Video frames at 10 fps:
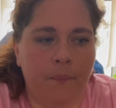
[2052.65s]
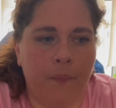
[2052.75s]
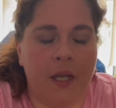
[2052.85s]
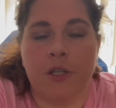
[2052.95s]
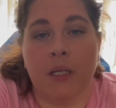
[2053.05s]

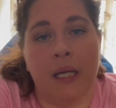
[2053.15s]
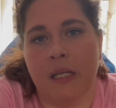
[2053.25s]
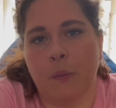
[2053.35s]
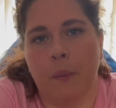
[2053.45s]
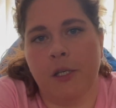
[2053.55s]
actually, yeah,
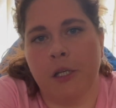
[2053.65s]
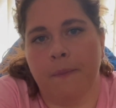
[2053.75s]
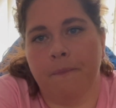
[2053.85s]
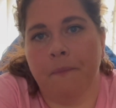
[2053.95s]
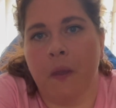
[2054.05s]
that's pretty much
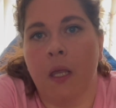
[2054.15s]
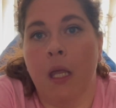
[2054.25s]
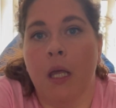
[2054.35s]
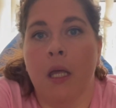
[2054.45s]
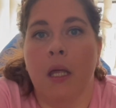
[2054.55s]
it.
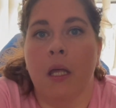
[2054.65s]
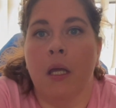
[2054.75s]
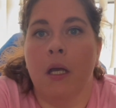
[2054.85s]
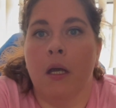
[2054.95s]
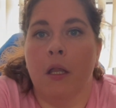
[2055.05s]

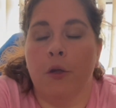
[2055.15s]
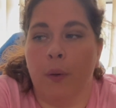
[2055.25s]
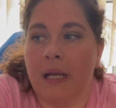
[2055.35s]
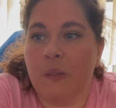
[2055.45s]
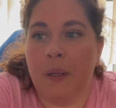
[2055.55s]
The
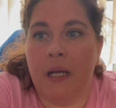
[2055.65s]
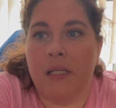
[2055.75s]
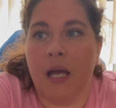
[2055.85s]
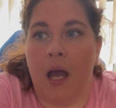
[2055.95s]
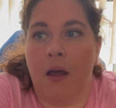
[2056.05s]
raised
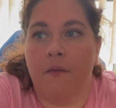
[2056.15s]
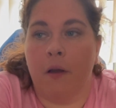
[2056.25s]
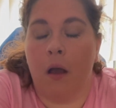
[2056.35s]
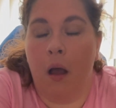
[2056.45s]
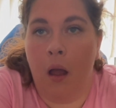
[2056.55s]
beds have
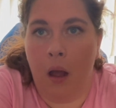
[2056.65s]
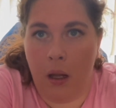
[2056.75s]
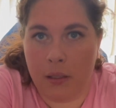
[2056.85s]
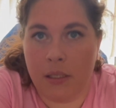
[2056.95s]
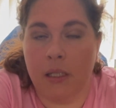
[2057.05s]

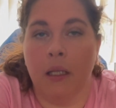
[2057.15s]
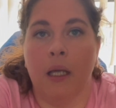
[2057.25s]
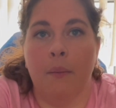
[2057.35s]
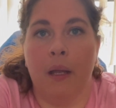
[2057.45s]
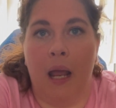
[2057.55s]

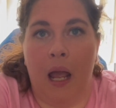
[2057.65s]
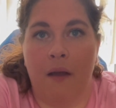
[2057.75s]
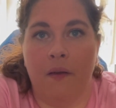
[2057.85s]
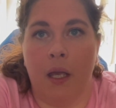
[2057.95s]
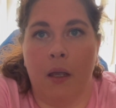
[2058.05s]
constantly been
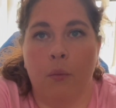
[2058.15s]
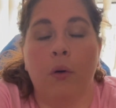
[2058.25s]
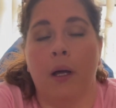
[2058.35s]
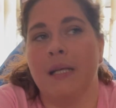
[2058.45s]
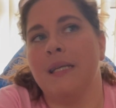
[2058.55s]
having,
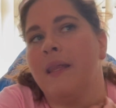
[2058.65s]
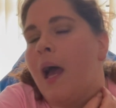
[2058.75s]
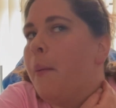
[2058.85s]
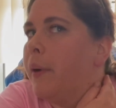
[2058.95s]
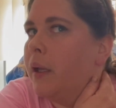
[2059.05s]
well, I say
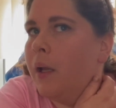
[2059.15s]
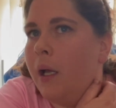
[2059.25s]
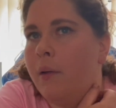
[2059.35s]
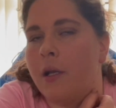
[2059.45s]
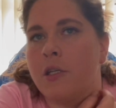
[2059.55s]
that, but
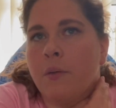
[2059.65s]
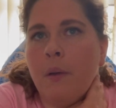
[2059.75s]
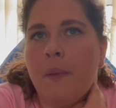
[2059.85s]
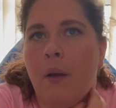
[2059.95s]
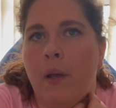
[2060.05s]
I actually
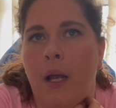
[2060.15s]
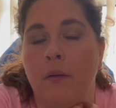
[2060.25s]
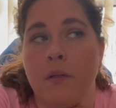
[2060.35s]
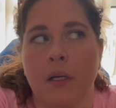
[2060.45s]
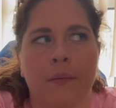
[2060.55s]
ripped that one
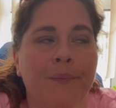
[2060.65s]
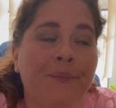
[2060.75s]
out. So